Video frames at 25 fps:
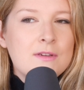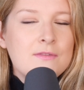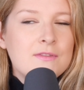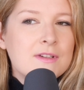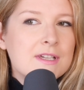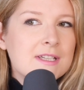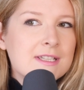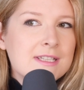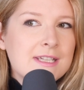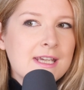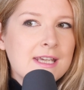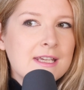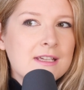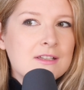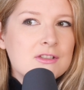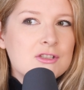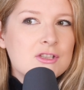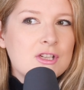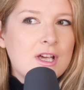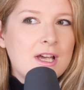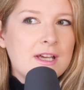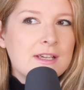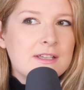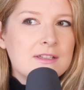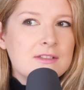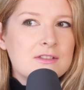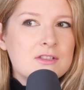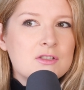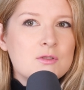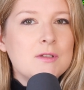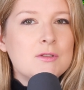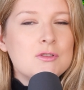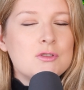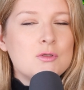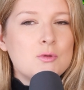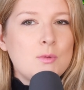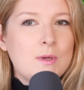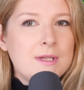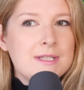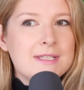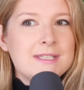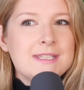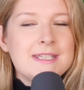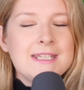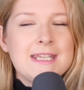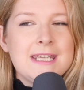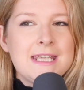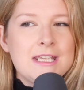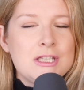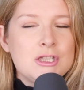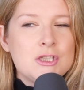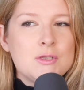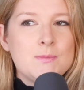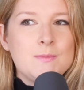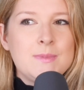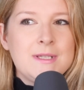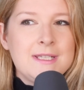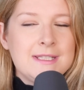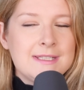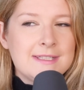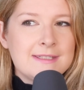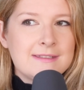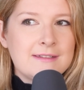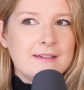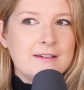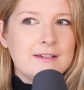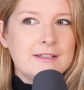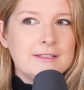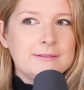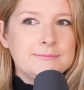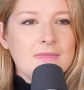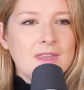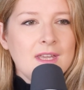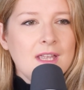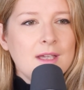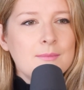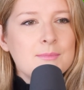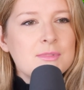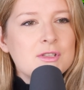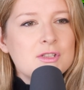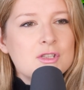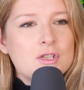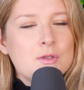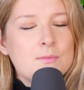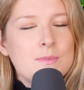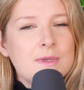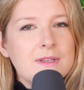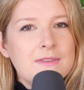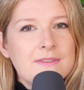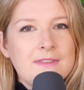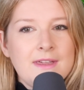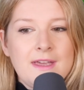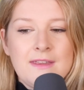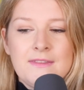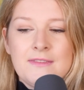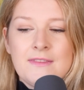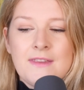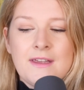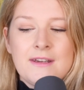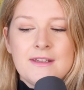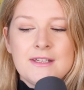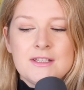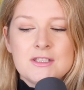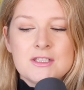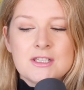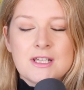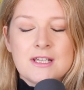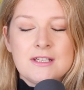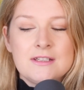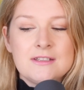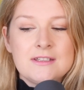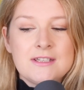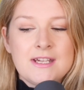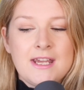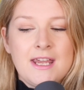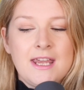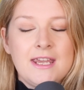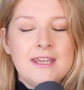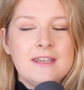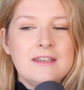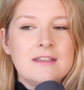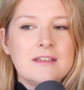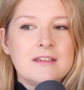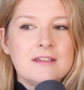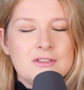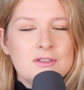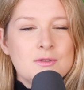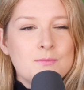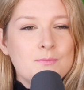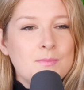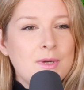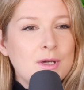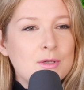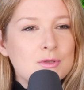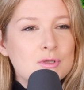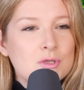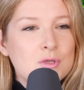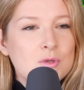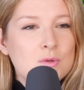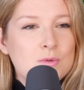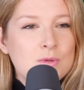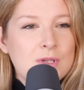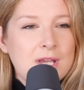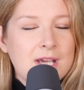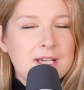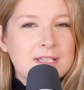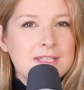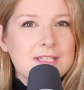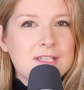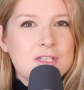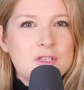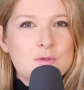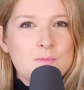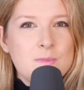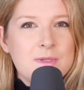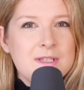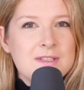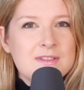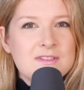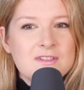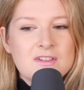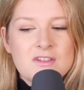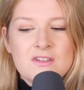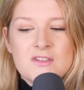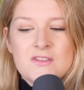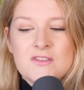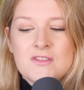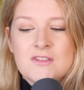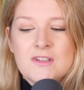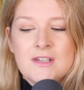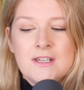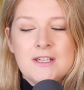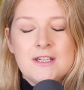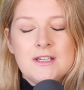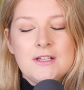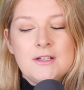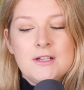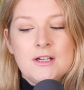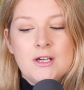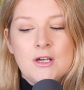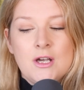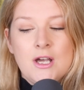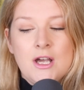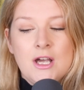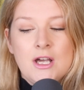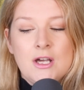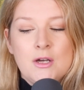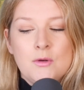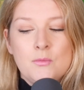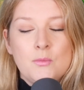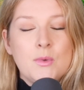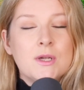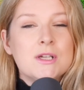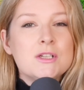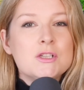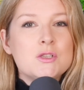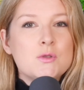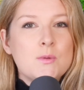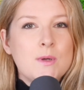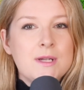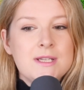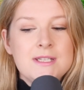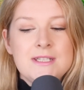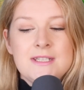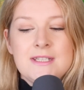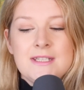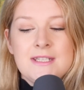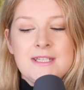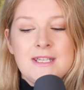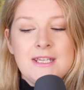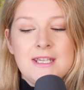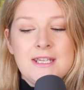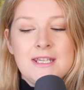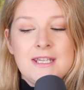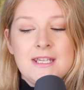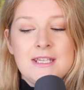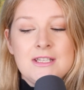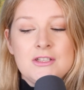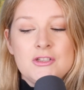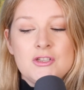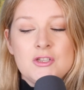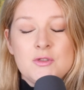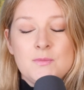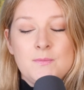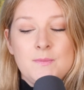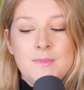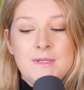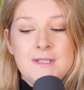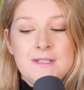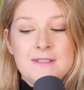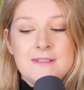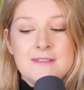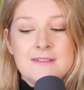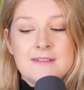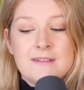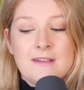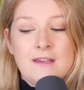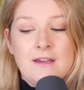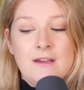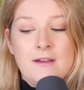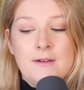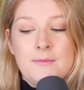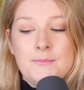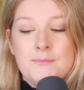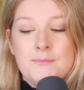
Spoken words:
if you can take a giant 20-inch pizza, I'm assuming then that it can take about 2 9-inch pizzas, 1 20-inch pizza.